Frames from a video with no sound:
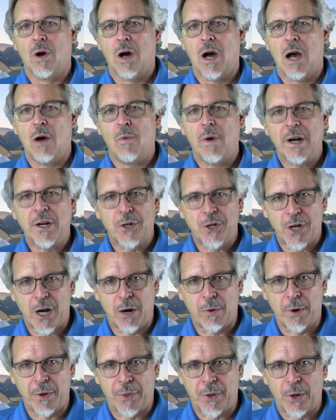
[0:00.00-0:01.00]
want to
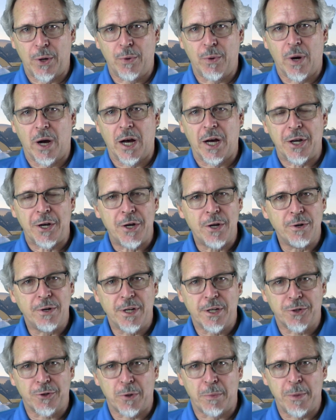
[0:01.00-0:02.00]
share with you a new
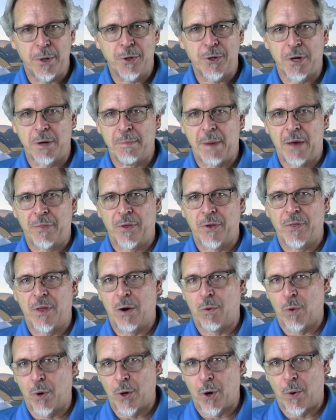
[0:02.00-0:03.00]
distribution method
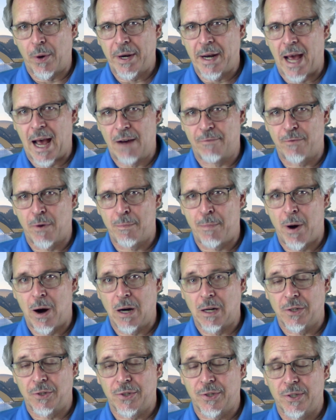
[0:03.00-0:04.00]
that we're going to have for
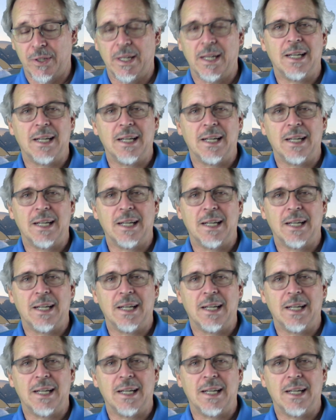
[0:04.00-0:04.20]
parts.